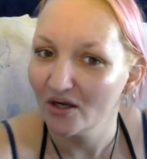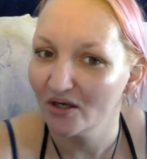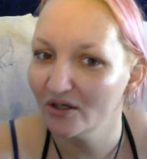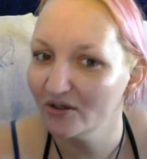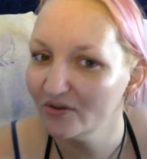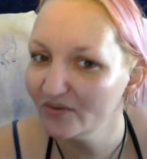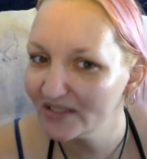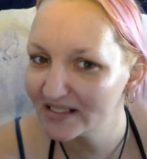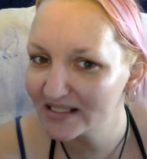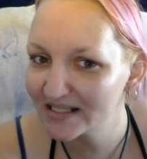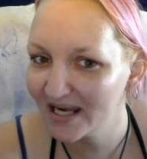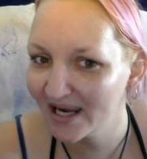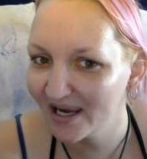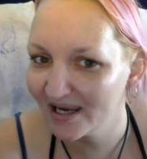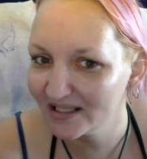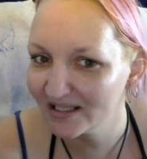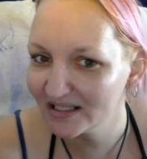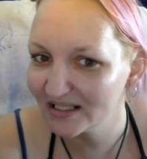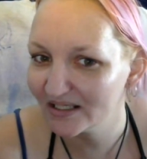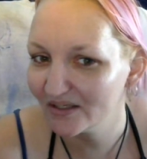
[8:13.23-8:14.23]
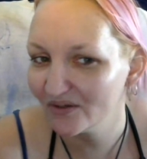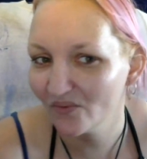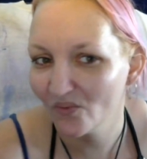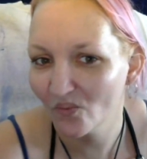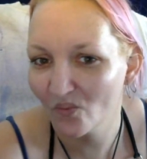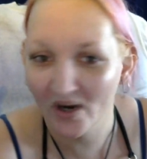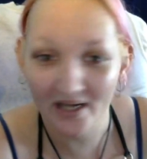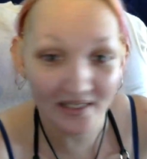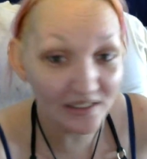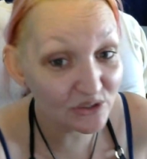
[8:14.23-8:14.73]
Who is Kathy?
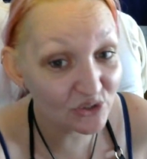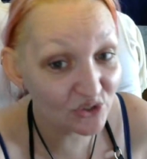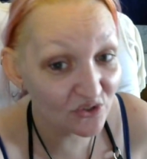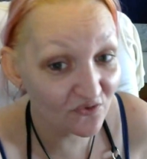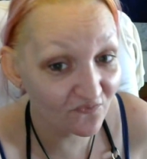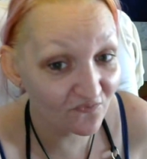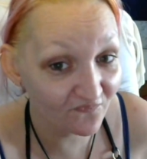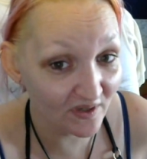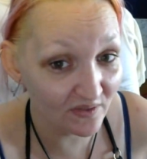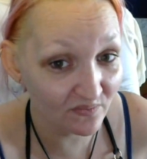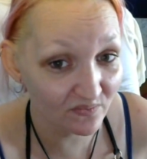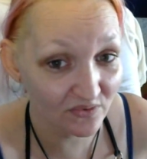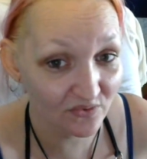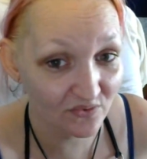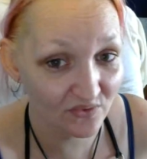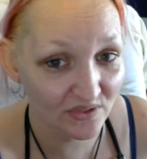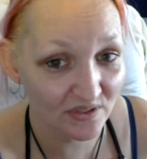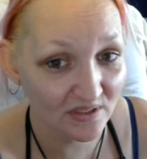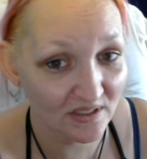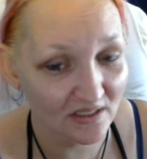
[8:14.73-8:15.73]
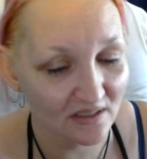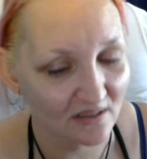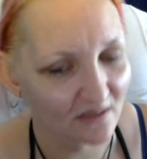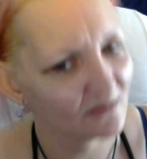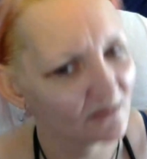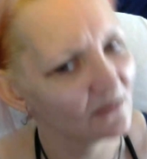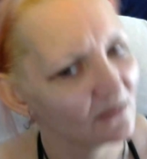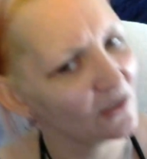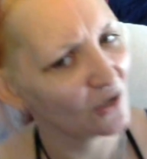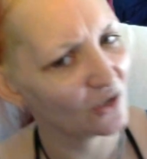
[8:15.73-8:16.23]
Why did she fight with Christina?
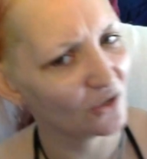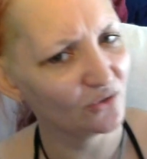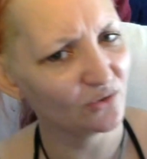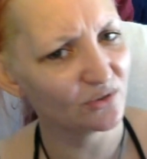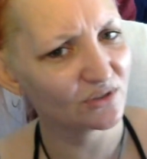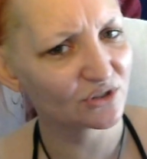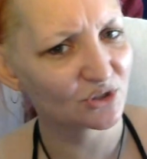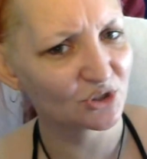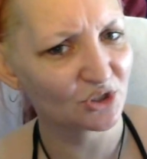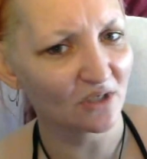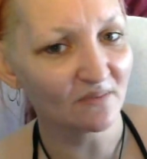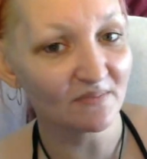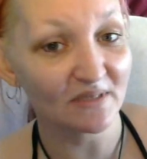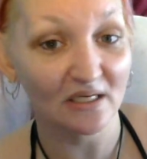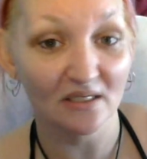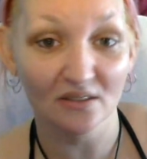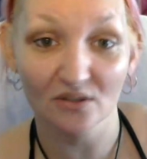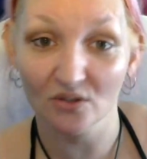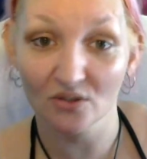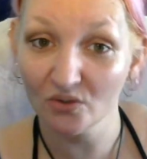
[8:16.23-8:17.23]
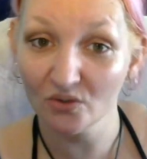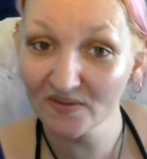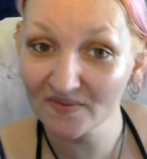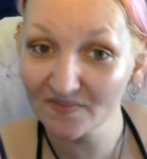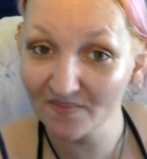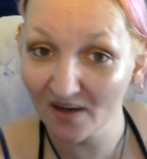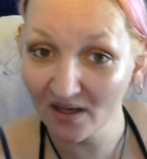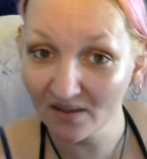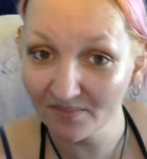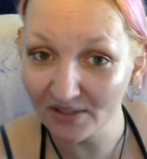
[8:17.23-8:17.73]
Who is Jimmy and who is
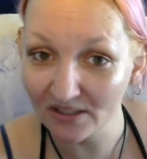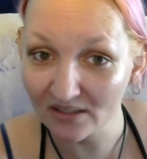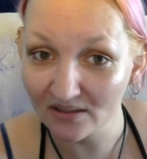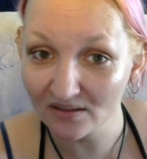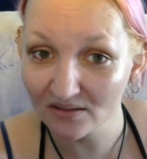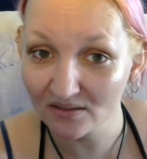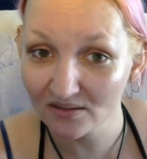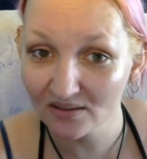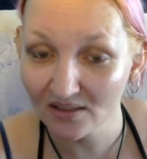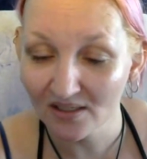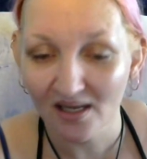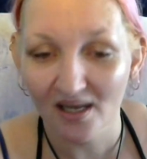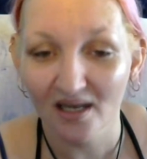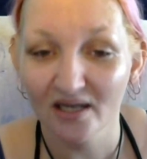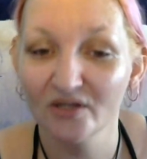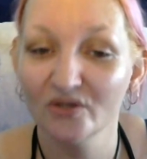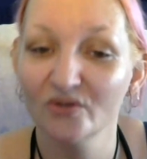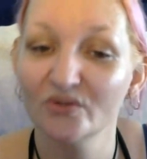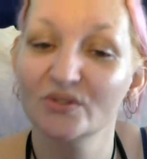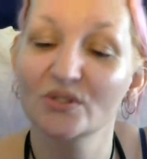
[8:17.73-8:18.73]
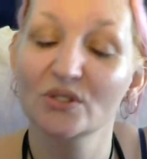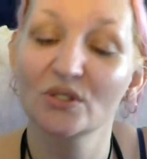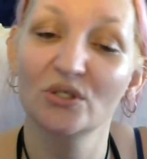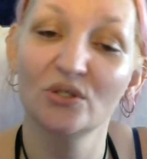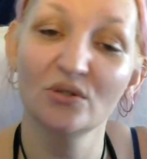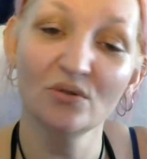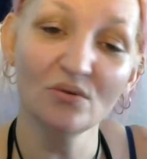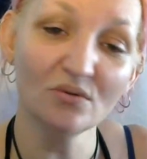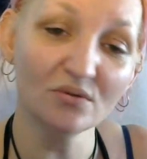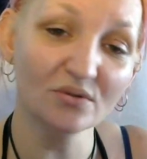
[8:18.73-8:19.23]
Bobby? And who is the
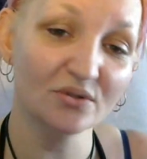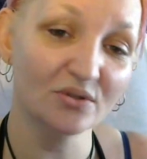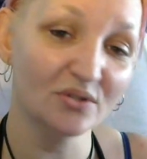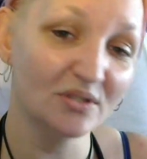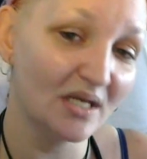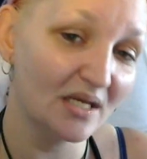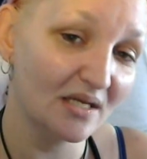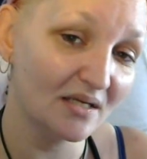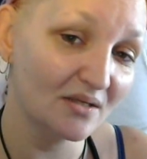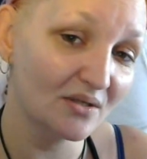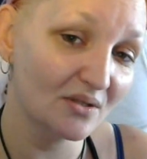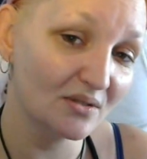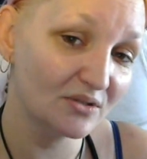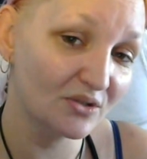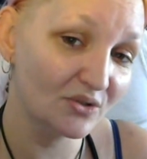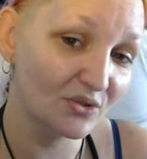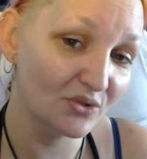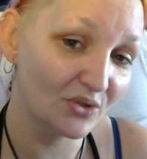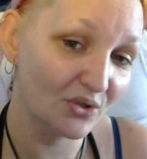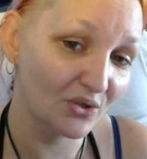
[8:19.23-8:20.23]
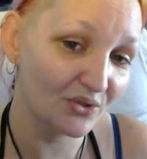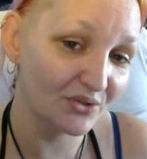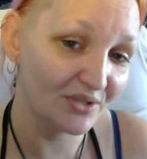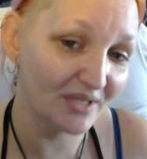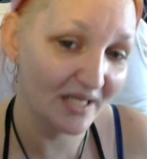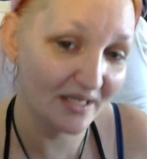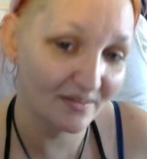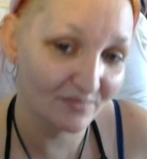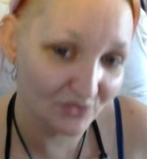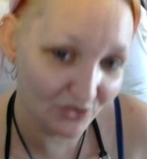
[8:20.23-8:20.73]
cute little girl
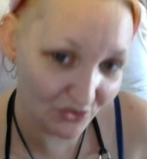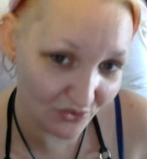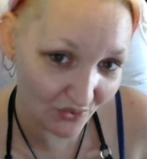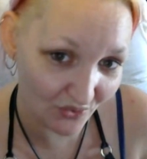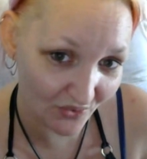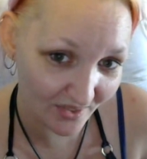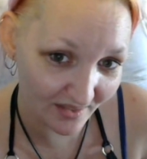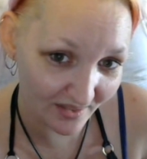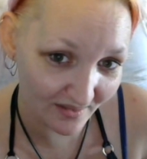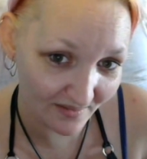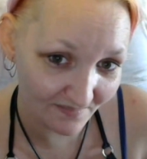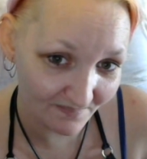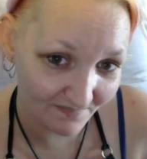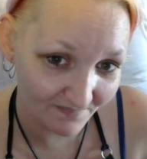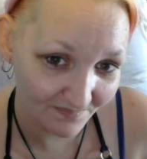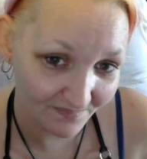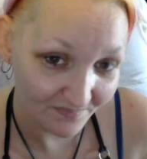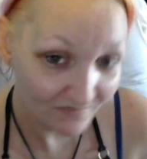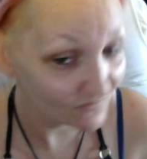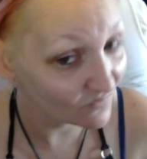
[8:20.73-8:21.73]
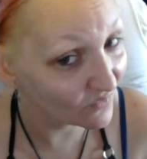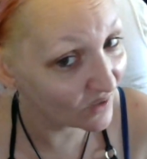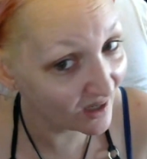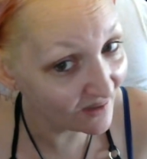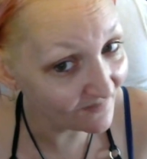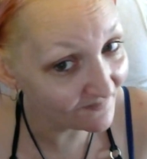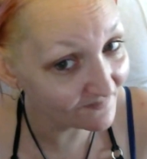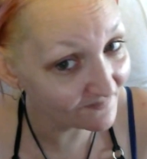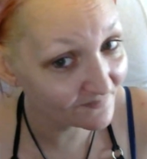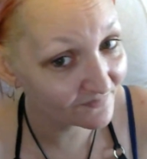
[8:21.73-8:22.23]
named Joy?
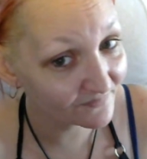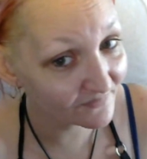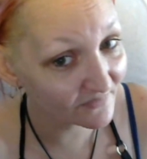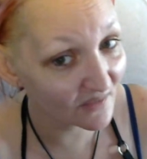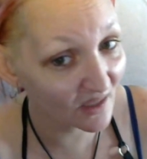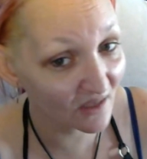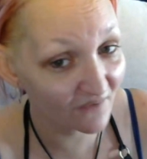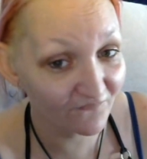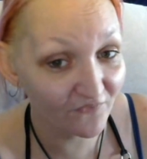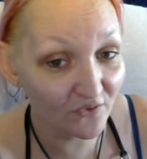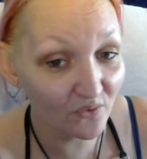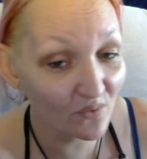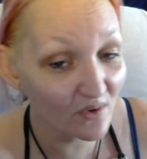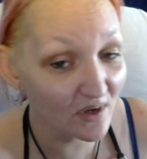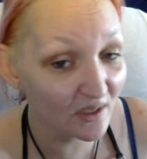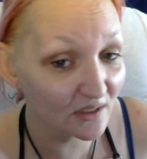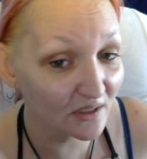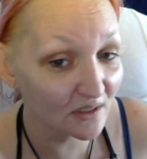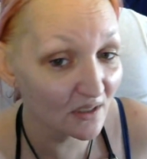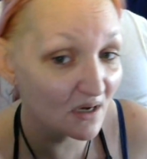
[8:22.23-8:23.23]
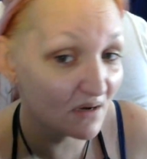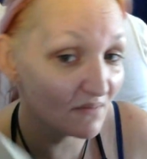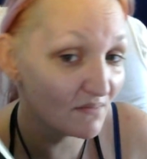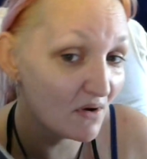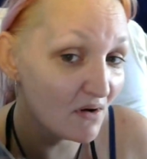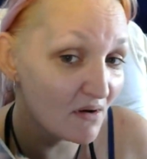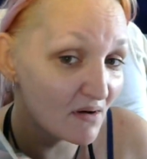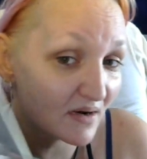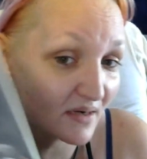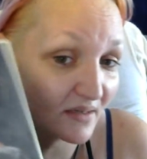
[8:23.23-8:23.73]
Well, if you want to know
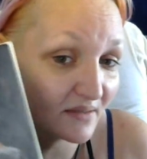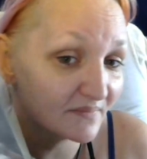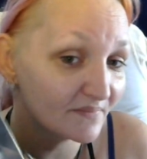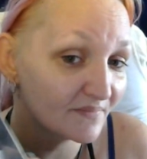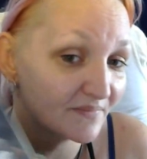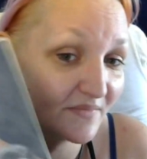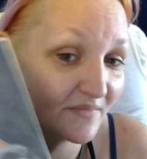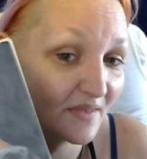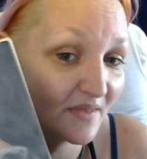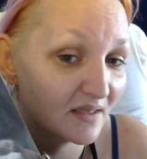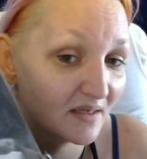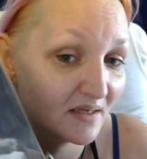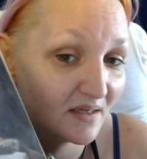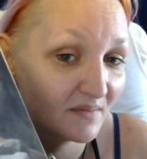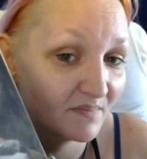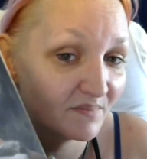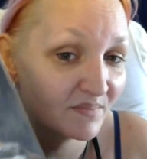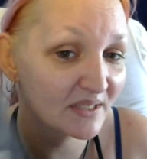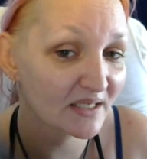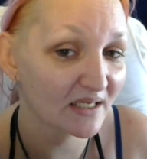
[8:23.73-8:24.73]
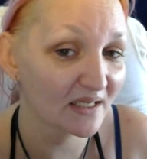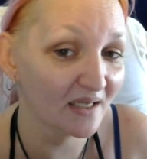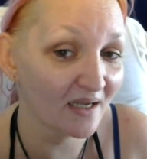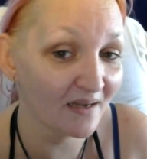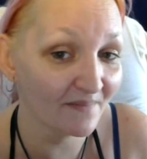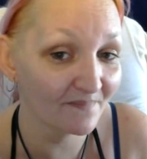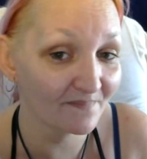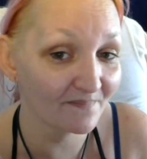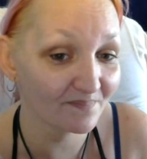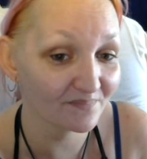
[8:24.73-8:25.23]
more, pick it
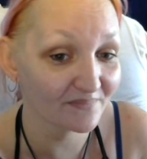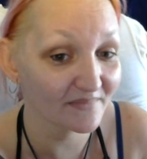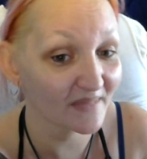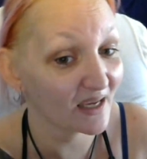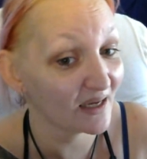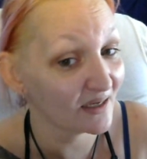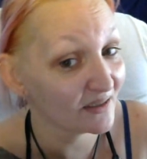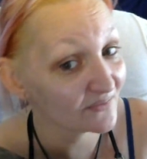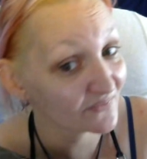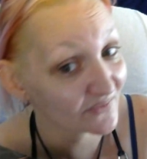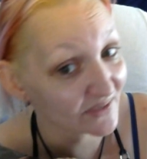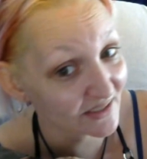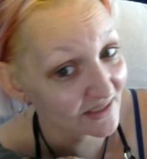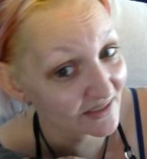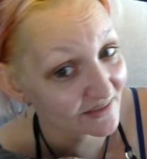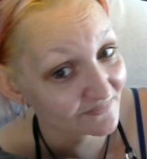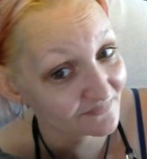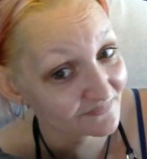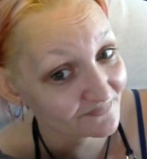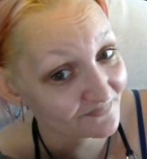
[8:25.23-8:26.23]
up and read it.